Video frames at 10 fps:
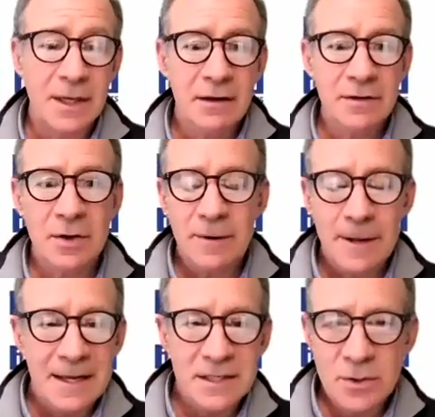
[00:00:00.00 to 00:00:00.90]
So
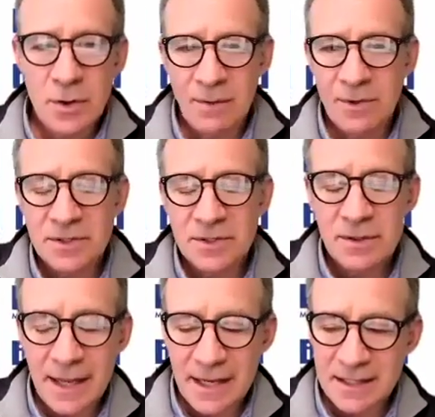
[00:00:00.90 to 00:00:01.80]
SQM, which
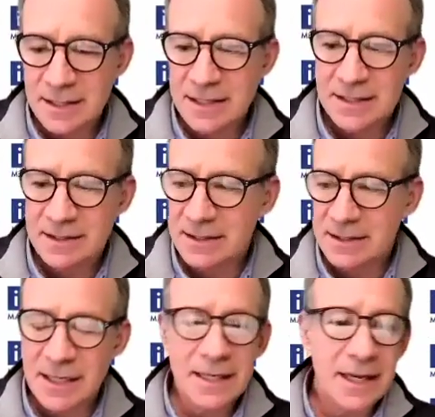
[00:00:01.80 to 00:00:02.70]
today is
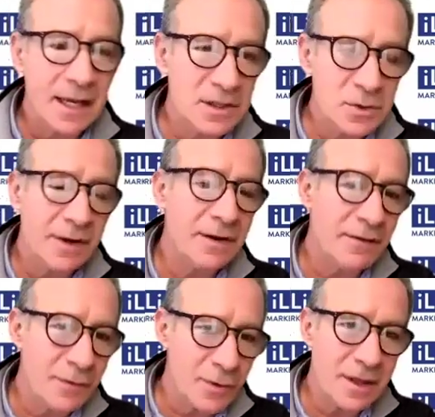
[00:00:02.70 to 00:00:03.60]
sitting at
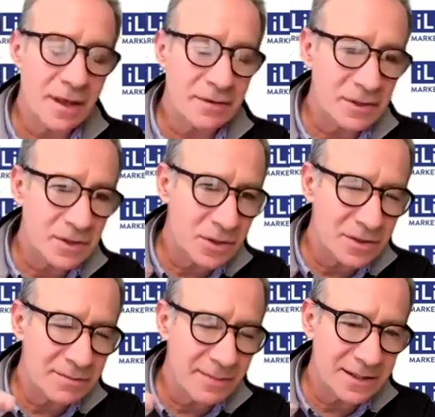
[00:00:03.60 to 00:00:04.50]
240,000
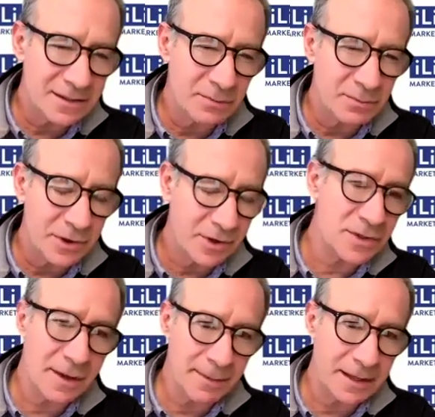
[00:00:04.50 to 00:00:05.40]
tons maximum
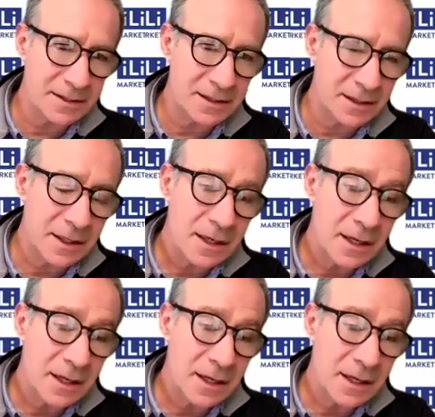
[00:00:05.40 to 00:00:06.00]
production capacity,